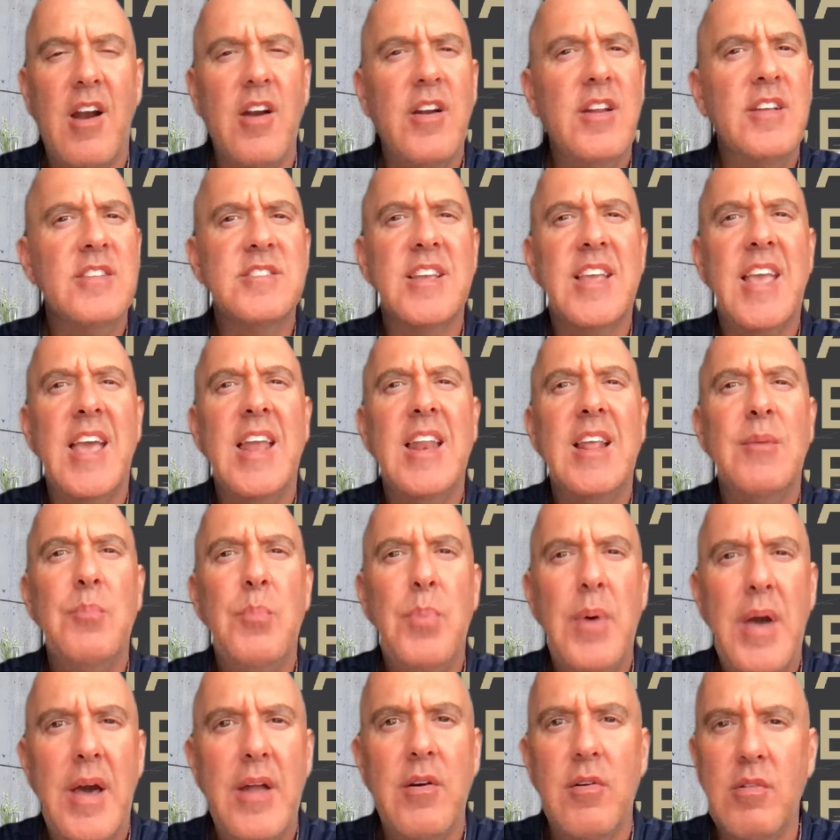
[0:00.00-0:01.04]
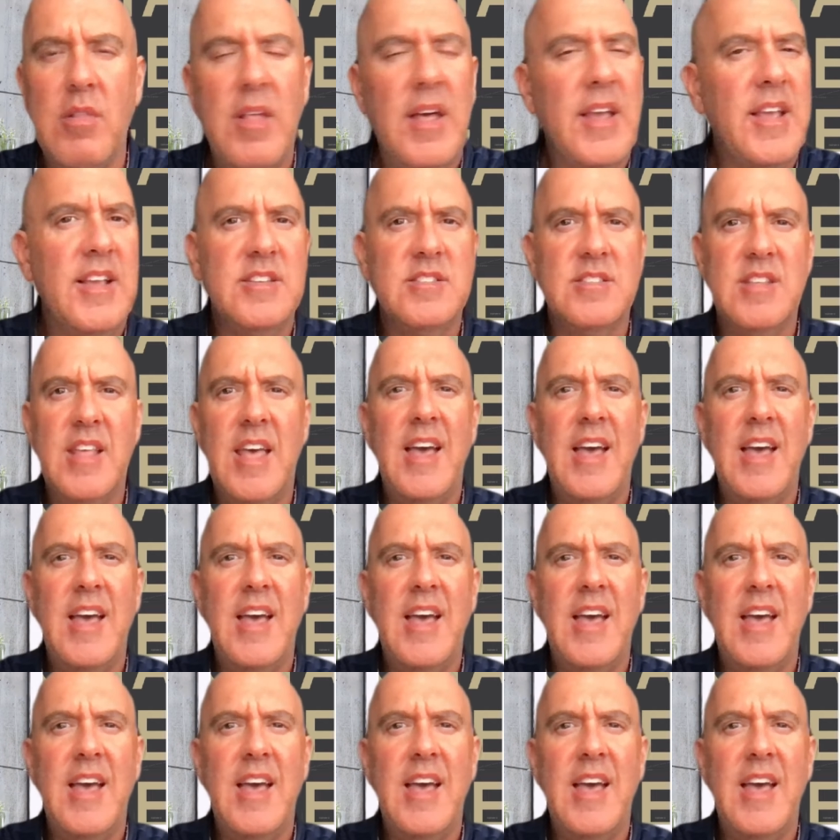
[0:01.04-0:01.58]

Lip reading: Or is it getting better? Like, is